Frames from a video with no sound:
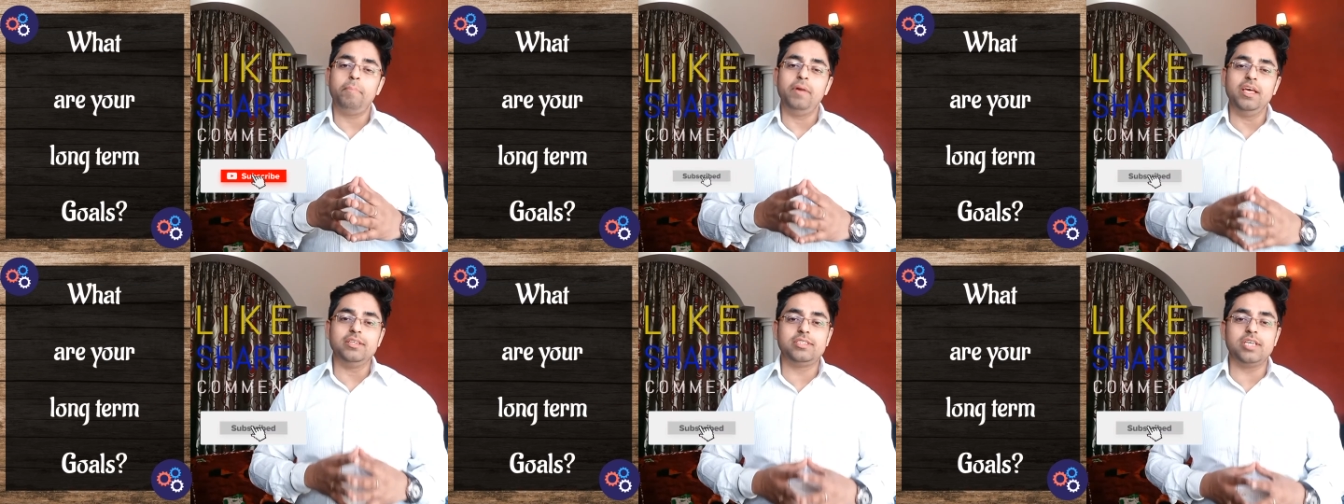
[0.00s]

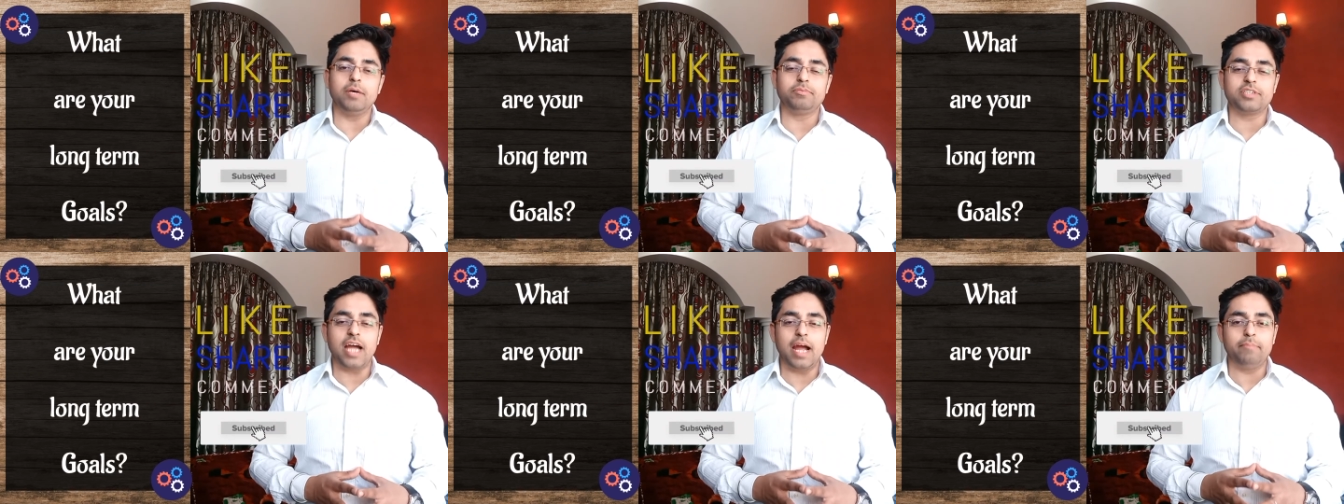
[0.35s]
please
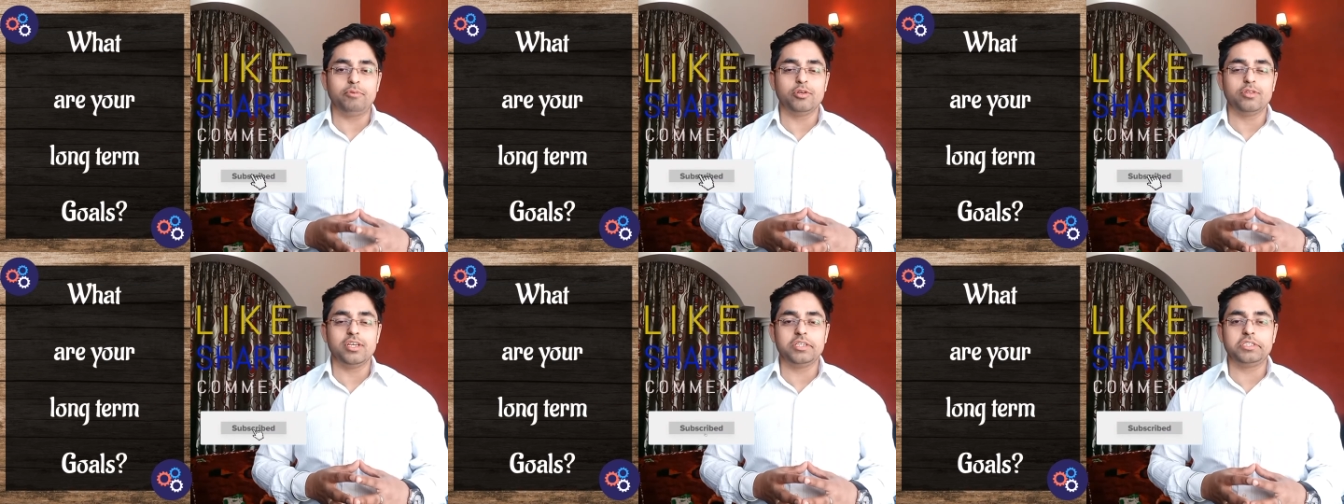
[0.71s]

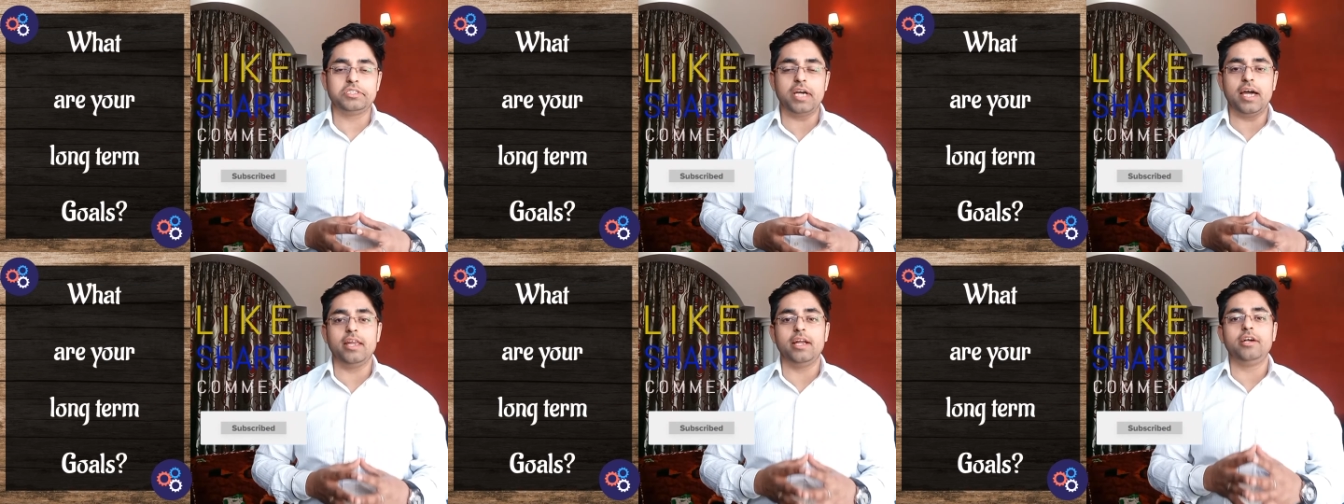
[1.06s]
subscribe to
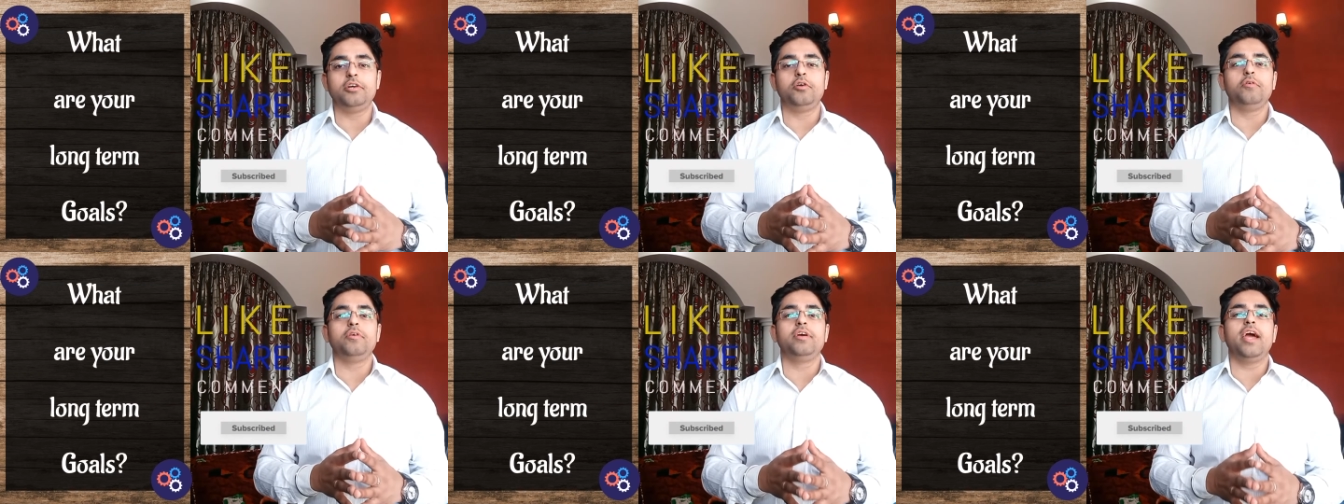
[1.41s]
this
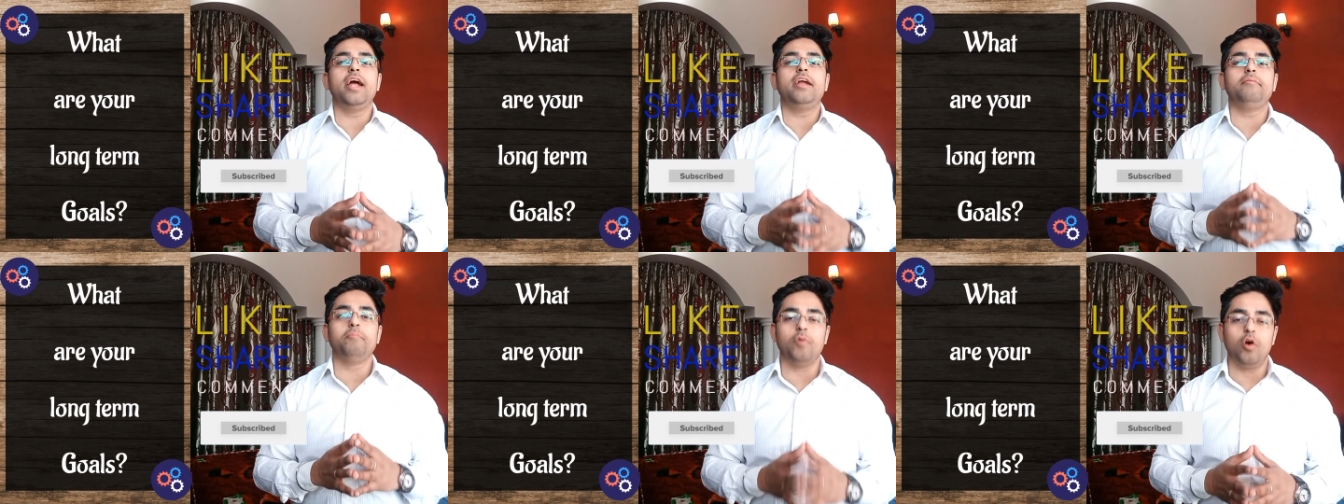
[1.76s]
channel to
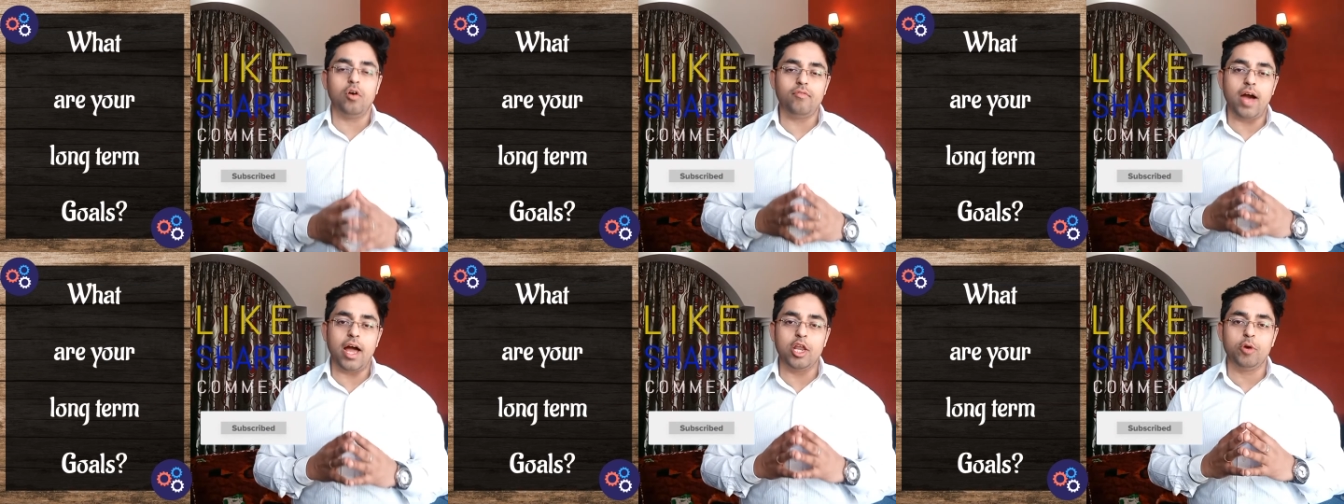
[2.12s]
get
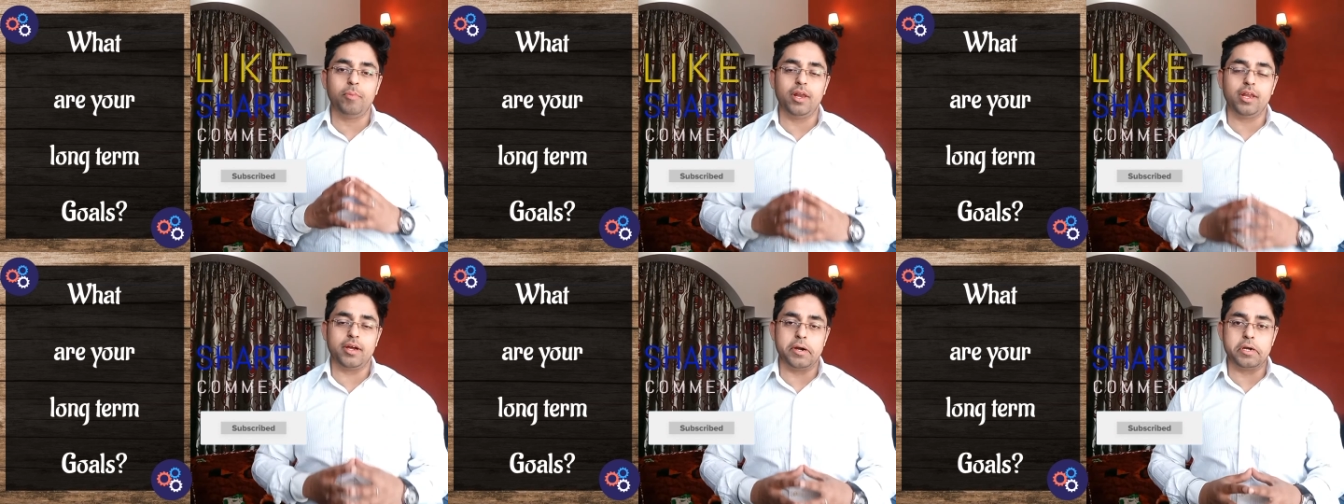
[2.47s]
more
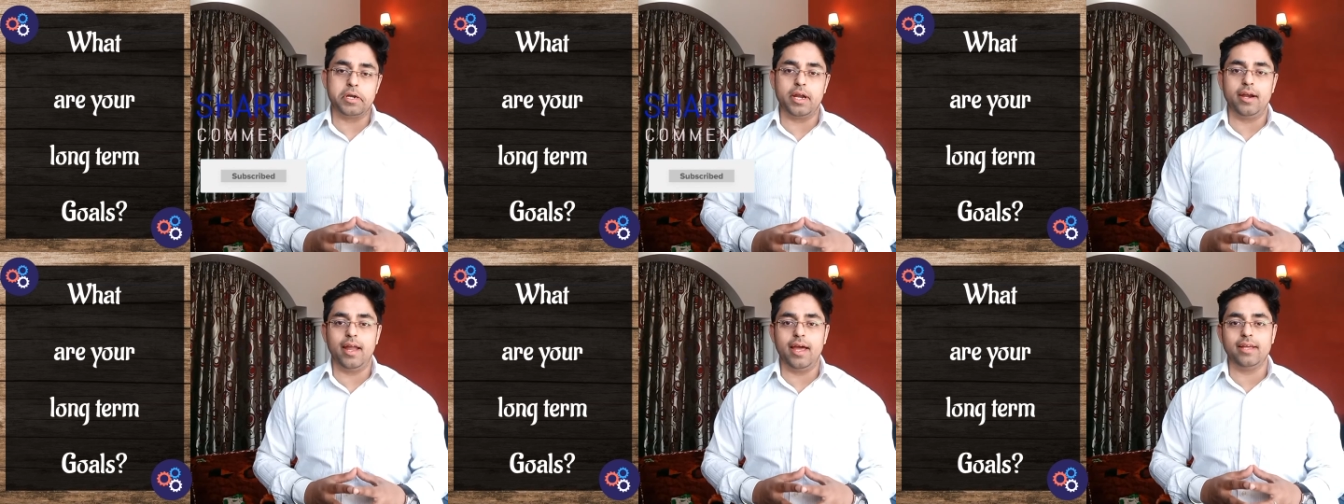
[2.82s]
valuable
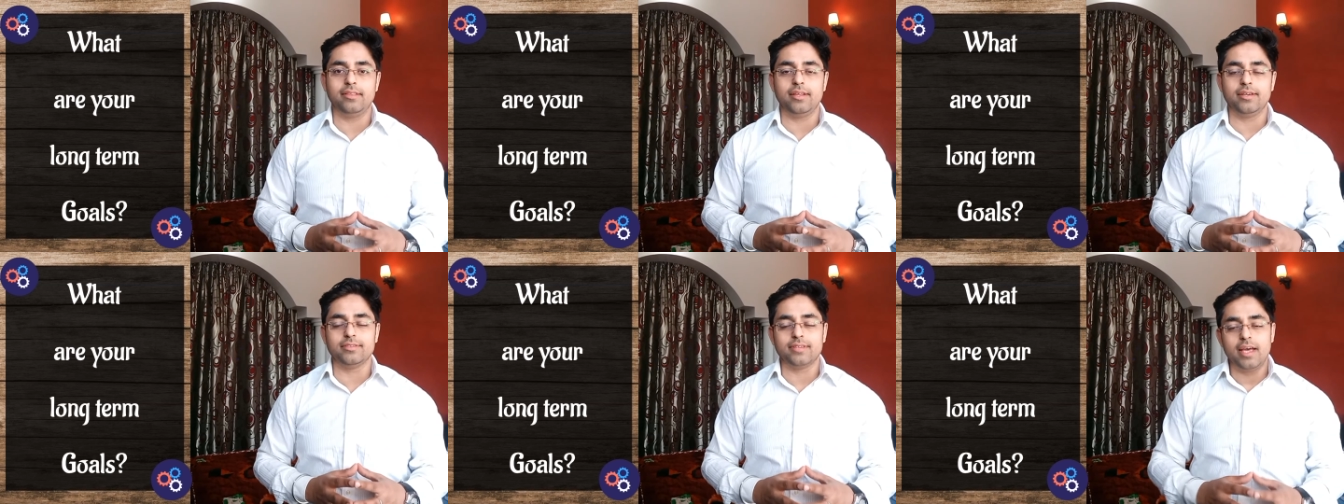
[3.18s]
content
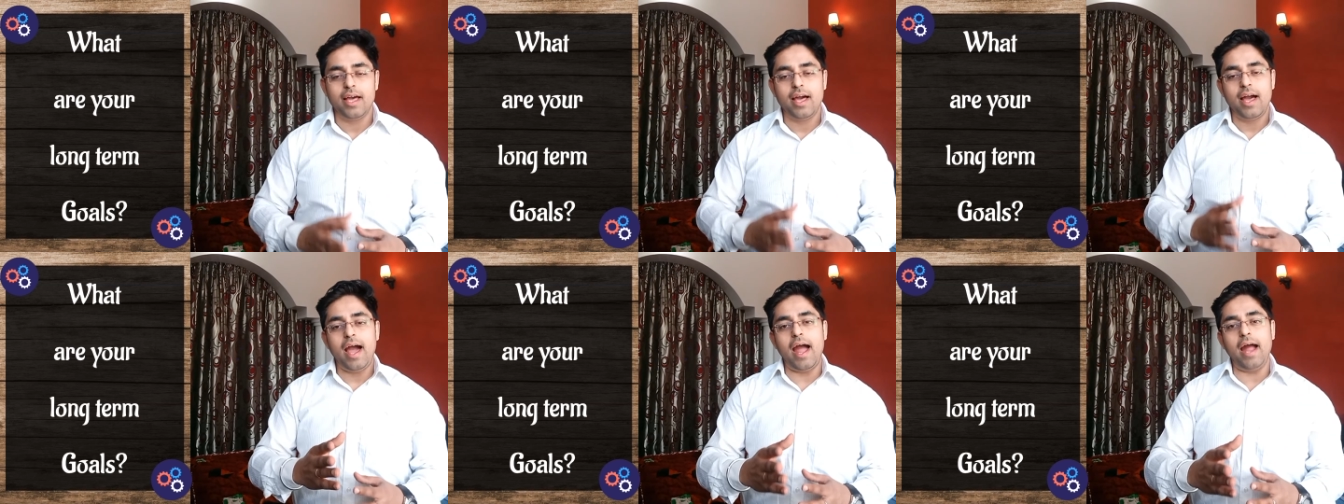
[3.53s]
like this
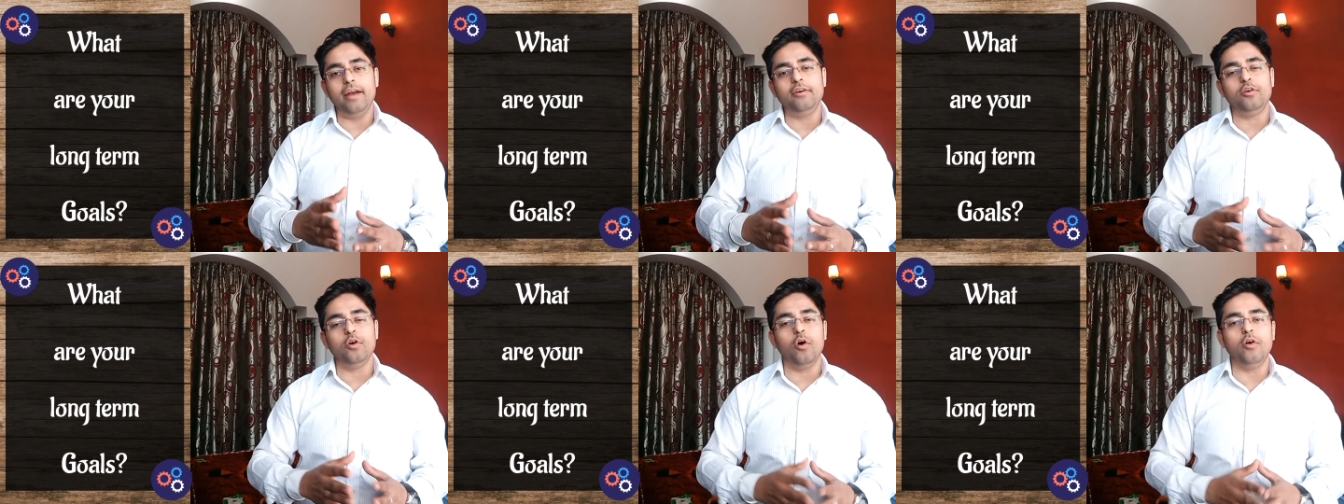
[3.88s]

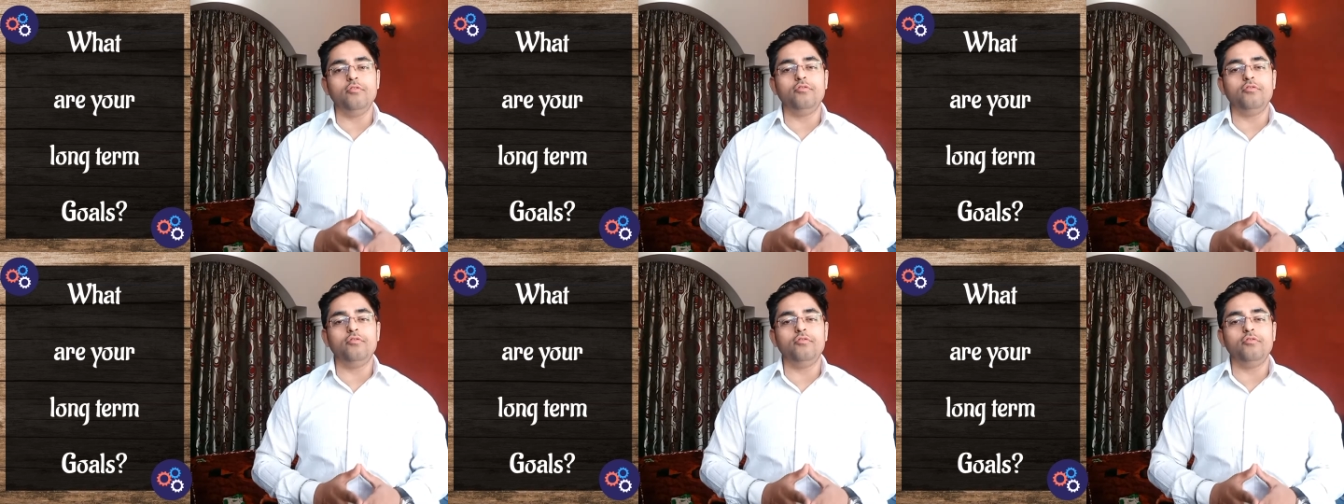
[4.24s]
and